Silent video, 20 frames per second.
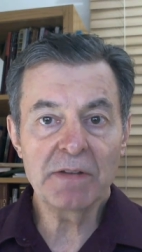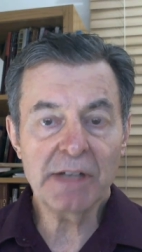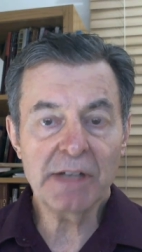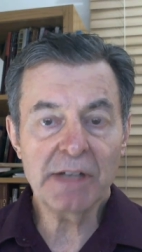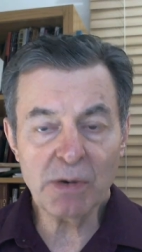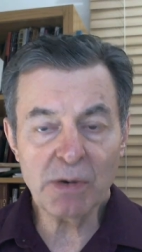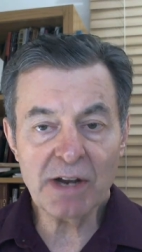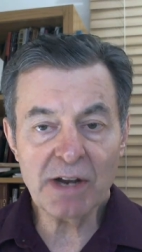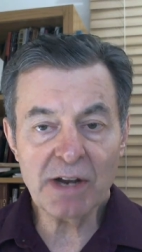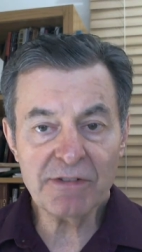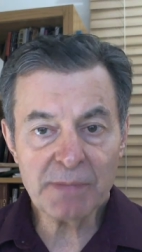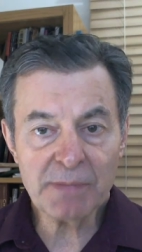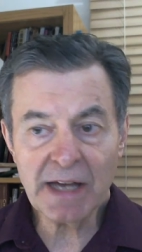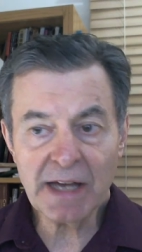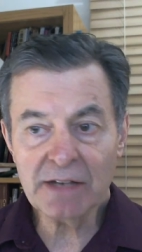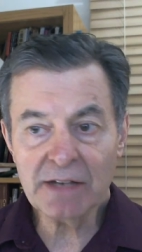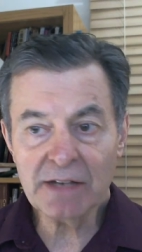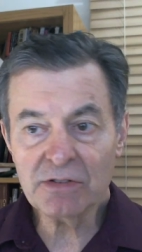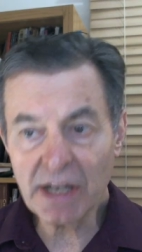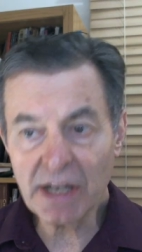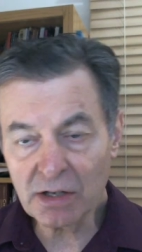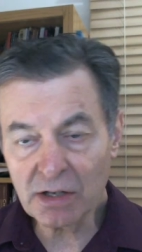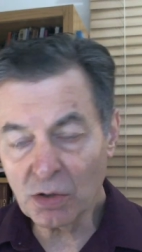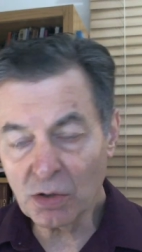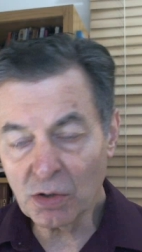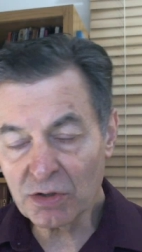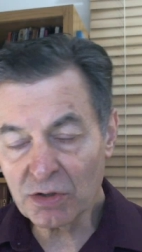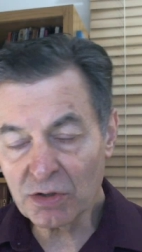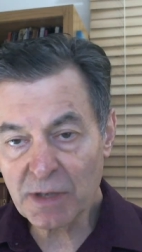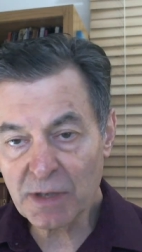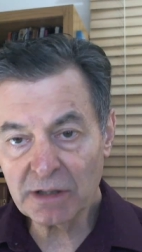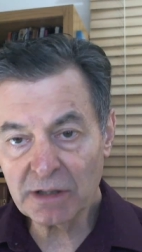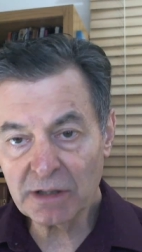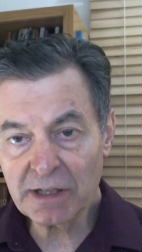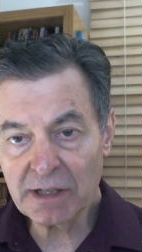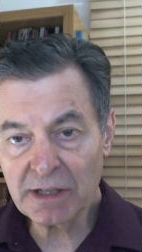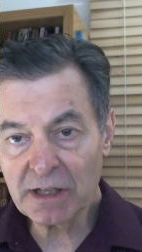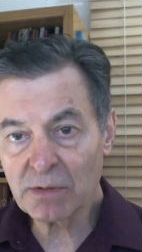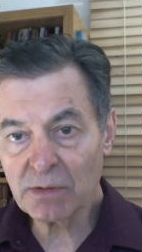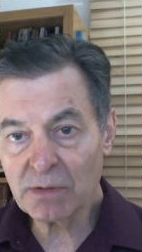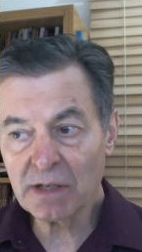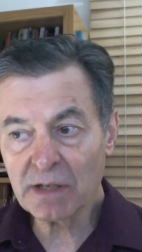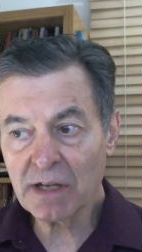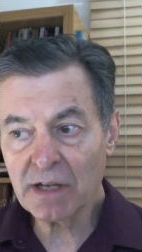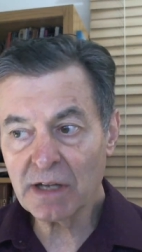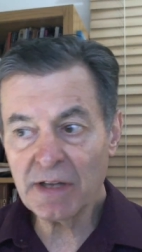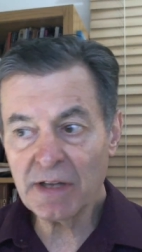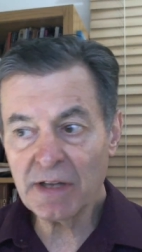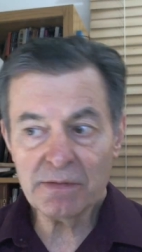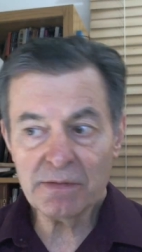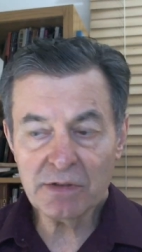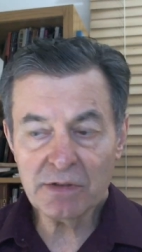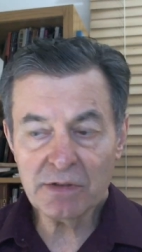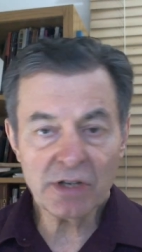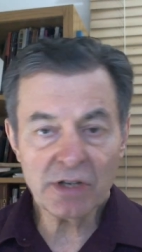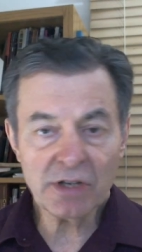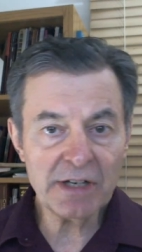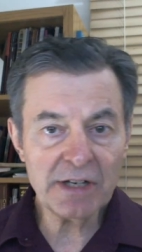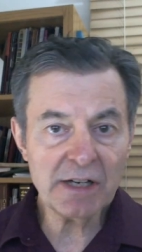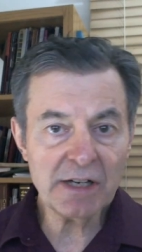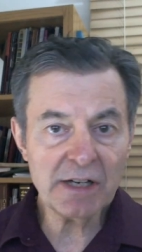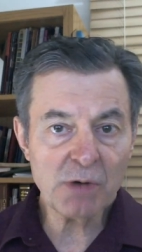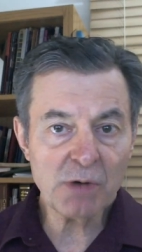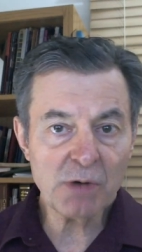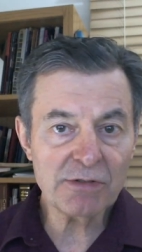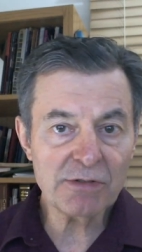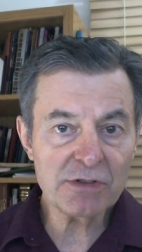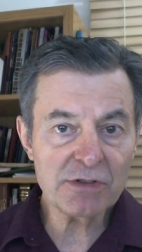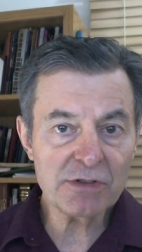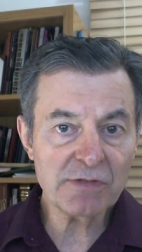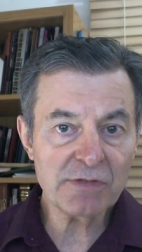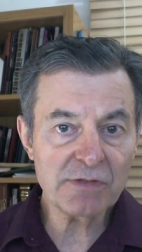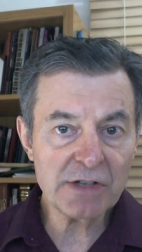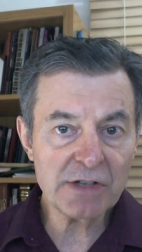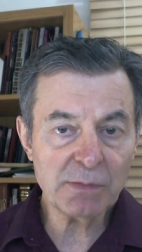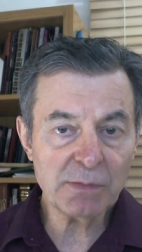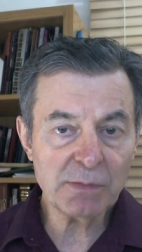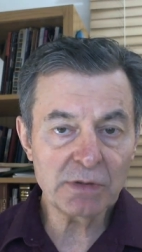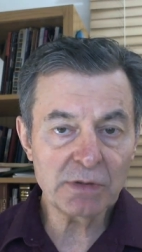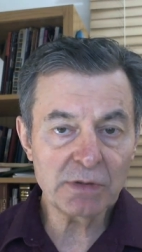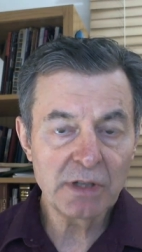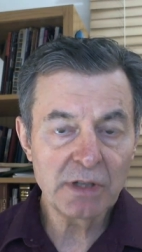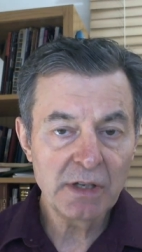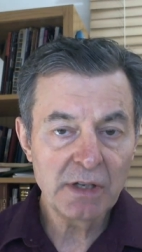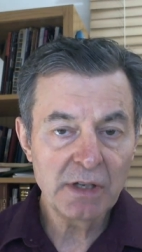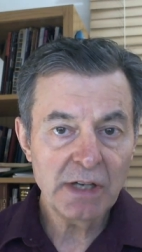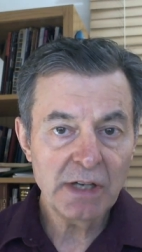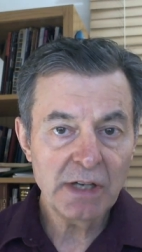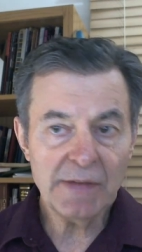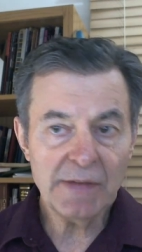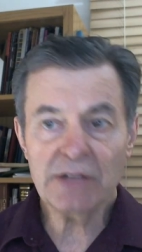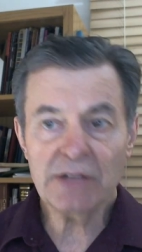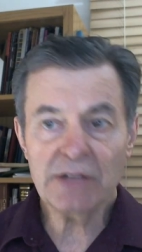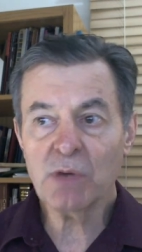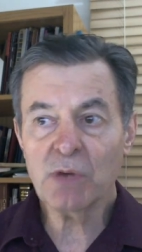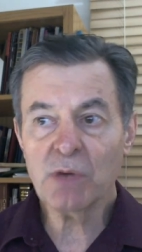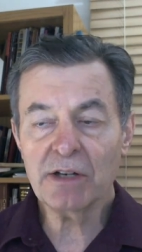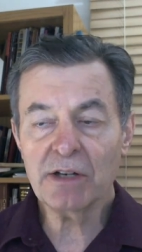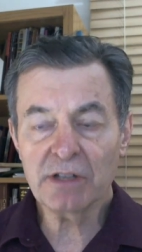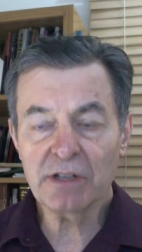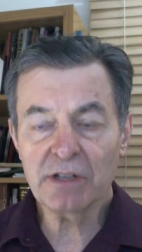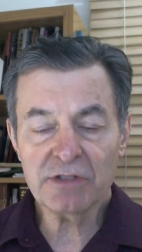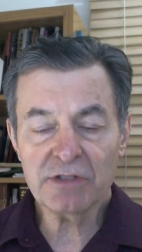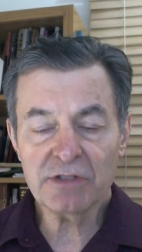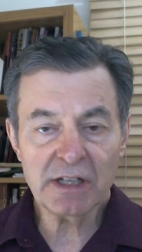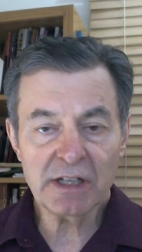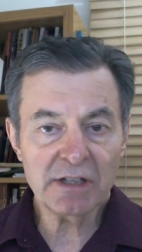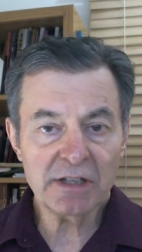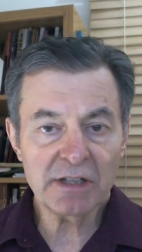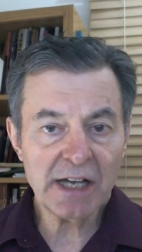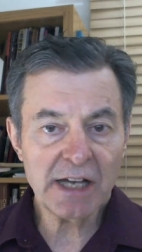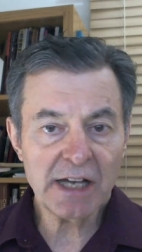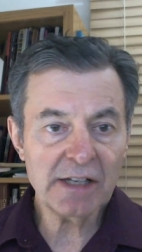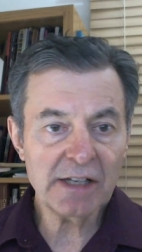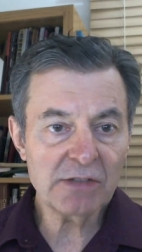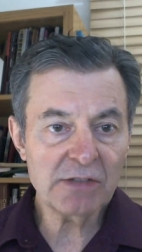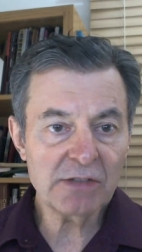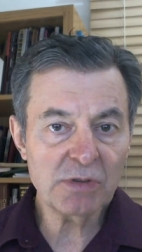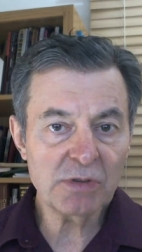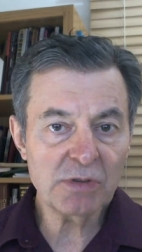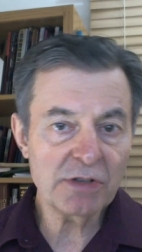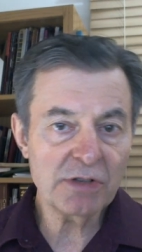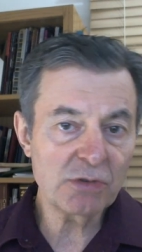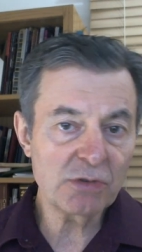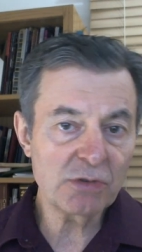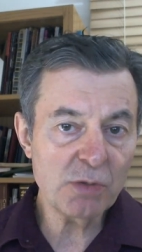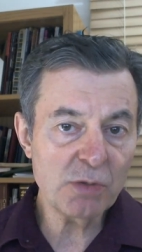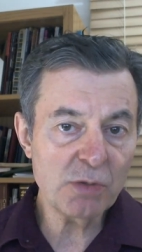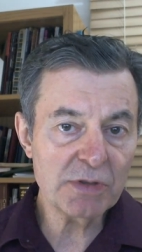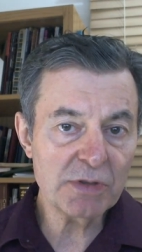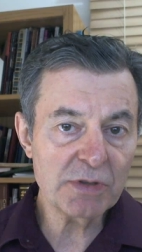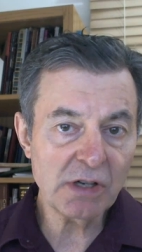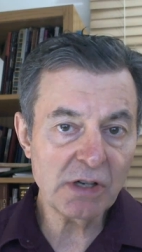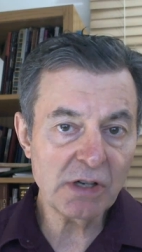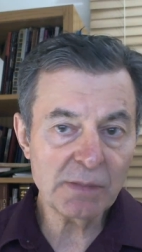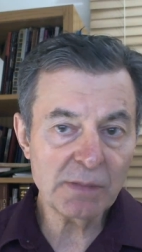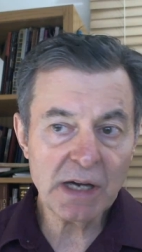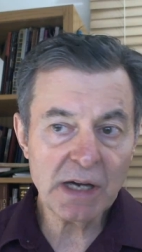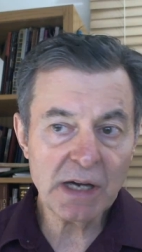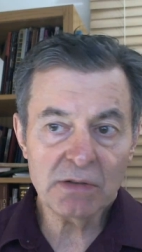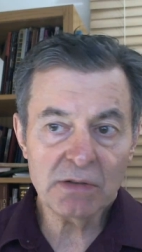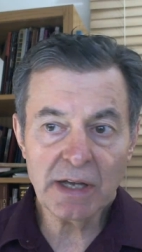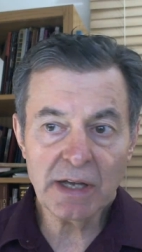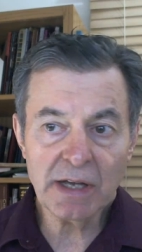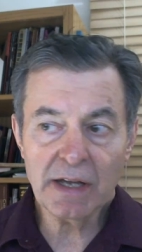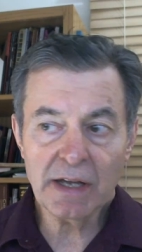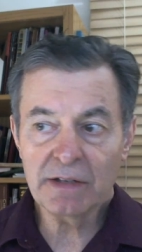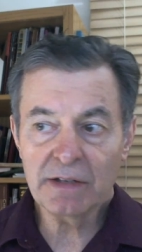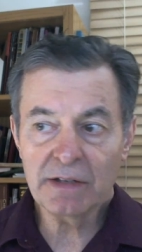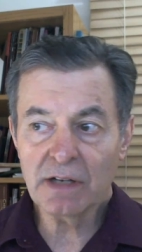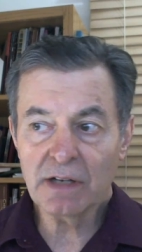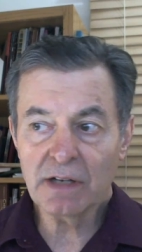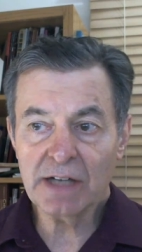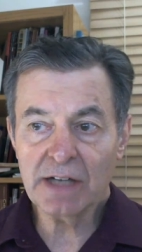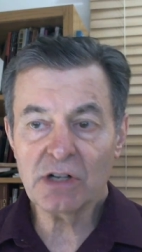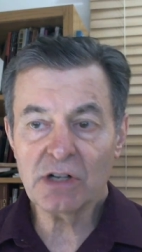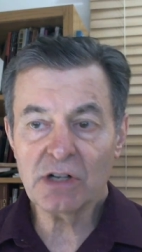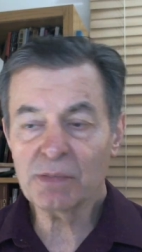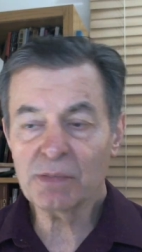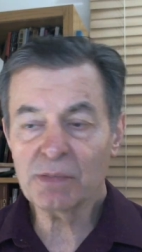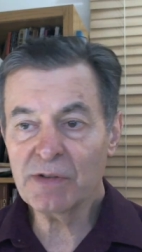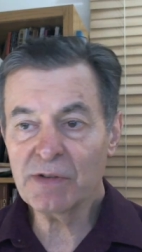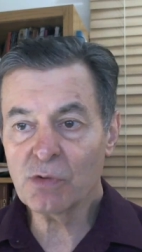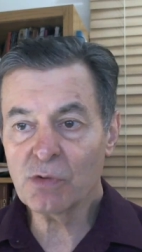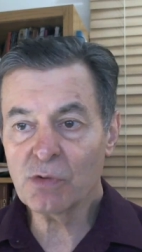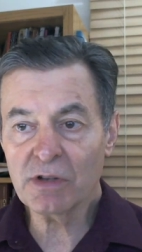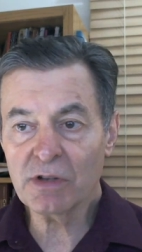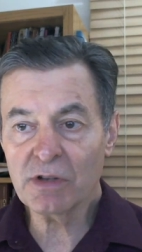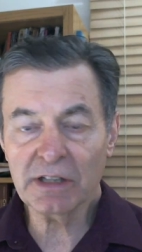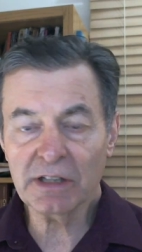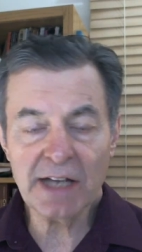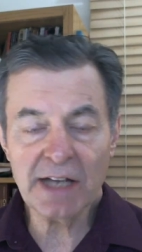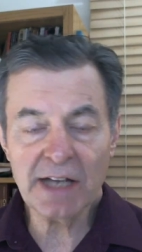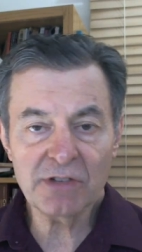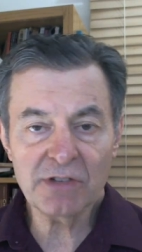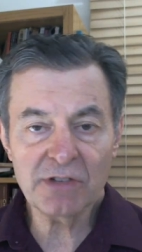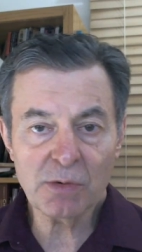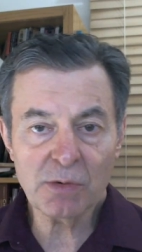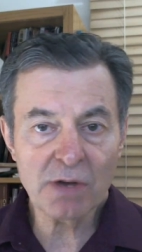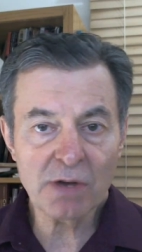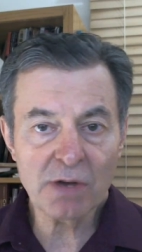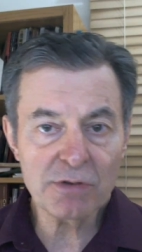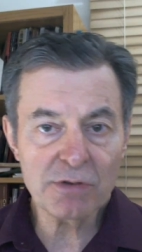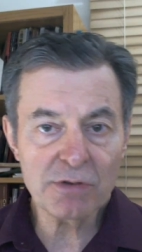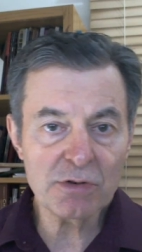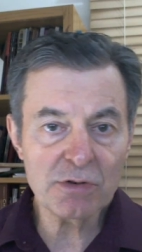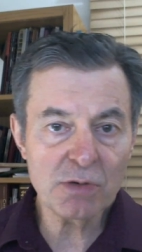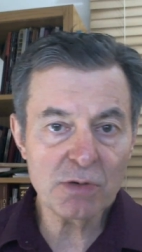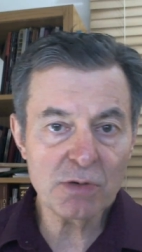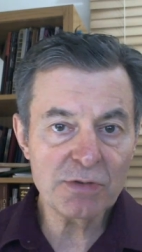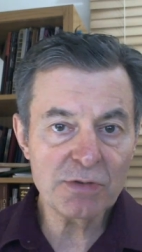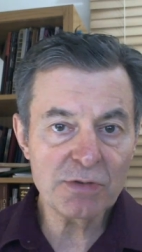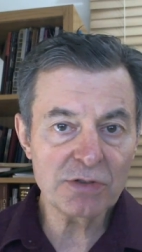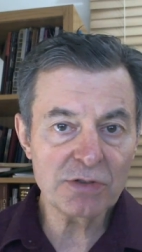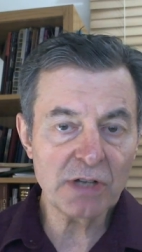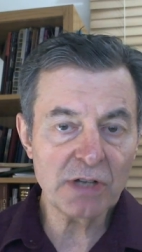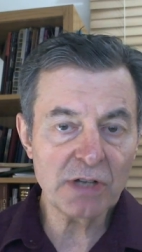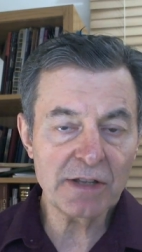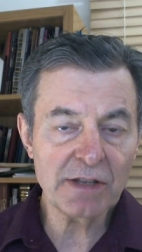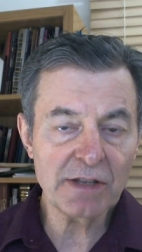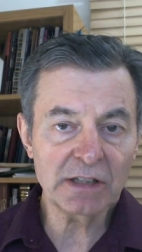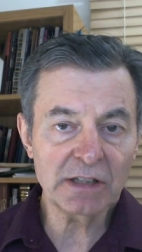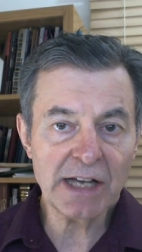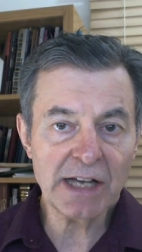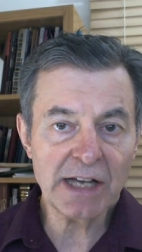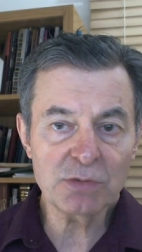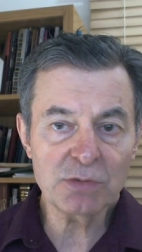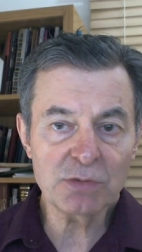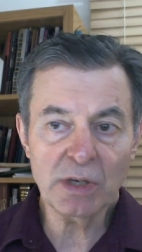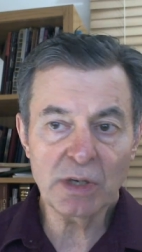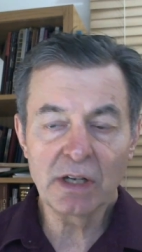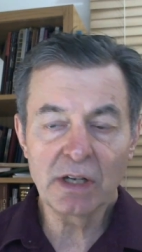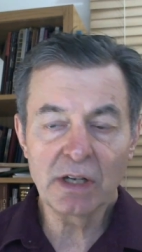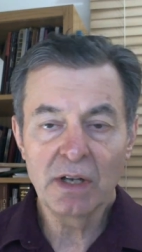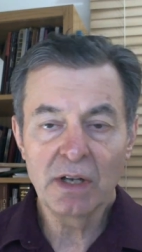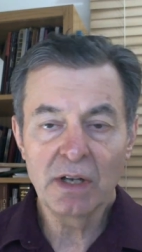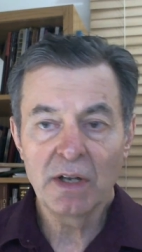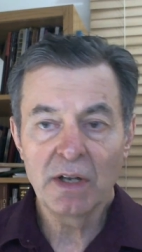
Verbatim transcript: get away from that, go to spirulina and chlorella, and then start eating raw fruits and vegetables. And that's why you're listening tonight, and that's what this group is all about. And I talked before the Lansing Raw Food Group just, I think, last week.